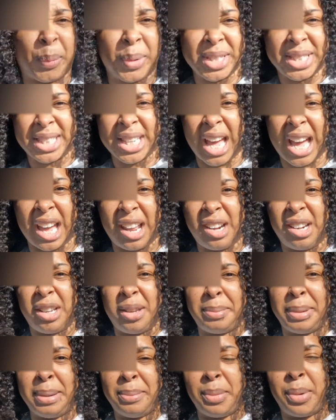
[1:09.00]
one side a
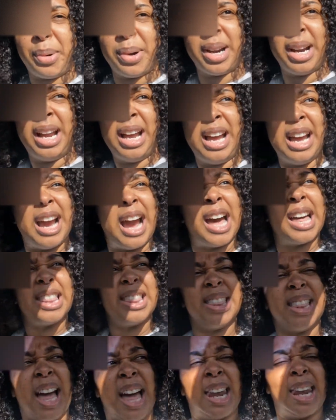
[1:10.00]
little bit more.
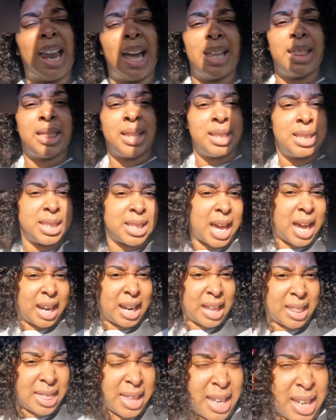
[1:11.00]
I, I like this
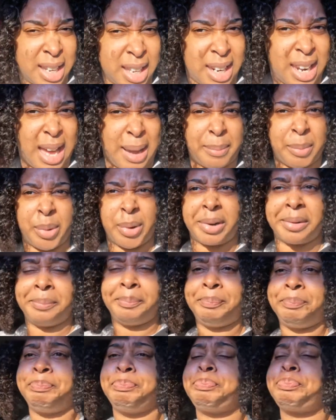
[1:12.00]
side, I think, a lot more.